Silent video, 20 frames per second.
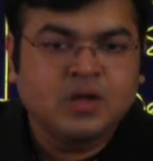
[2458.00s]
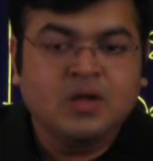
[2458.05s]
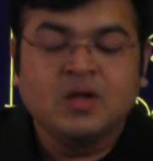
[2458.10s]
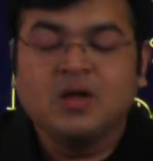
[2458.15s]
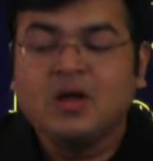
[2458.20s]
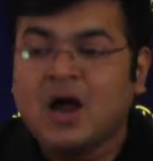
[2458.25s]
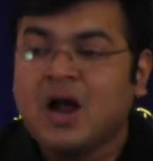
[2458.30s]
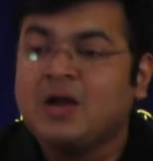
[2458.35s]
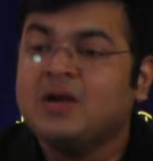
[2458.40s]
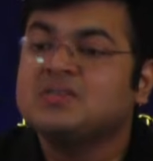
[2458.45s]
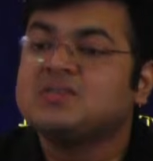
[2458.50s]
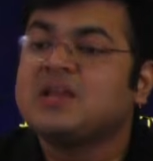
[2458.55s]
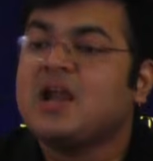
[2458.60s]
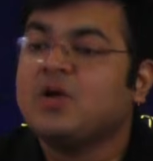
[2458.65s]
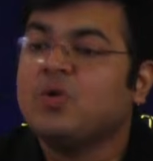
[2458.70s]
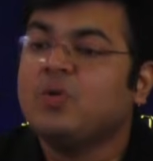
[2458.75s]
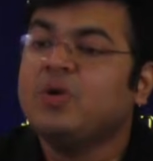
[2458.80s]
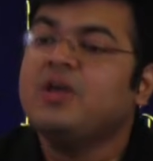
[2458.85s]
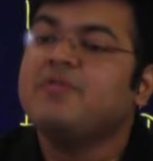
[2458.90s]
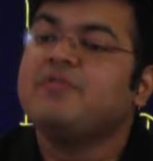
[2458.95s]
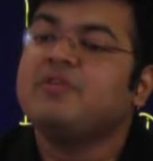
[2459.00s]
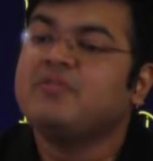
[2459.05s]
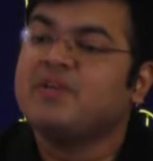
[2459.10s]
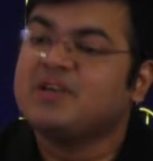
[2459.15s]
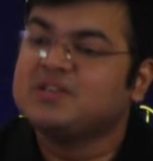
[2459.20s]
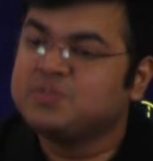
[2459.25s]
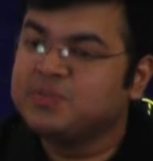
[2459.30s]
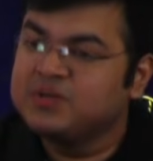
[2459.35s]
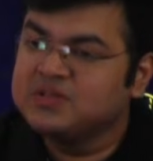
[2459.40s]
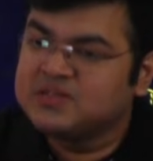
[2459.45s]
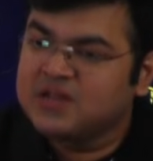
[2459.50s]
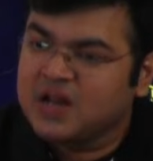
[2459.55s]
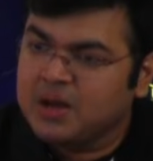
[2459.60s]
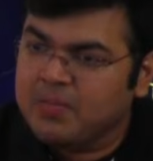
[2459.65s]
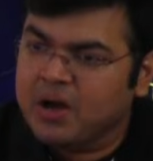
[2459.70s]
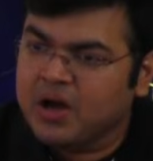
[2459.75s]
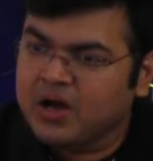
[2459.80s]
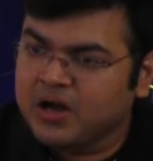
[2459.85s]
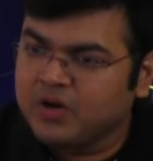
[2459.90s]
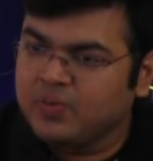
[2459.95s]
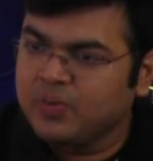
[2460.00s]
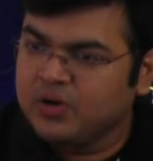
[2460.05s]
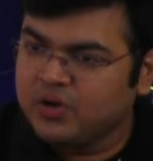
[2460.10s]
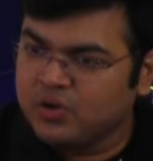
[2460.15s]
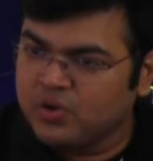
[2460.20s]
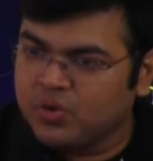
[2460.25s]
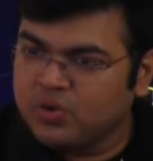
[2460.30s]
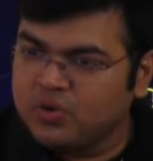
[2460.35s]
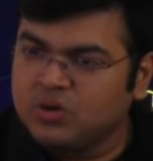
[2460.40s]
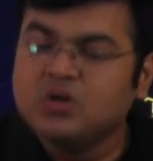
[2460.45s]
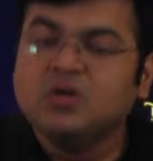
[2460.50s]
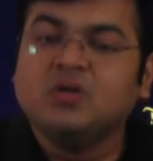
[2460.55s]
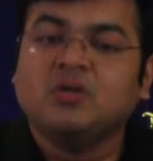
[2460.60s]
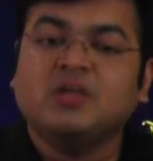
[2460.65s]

Understand, only if investments in our market will grow,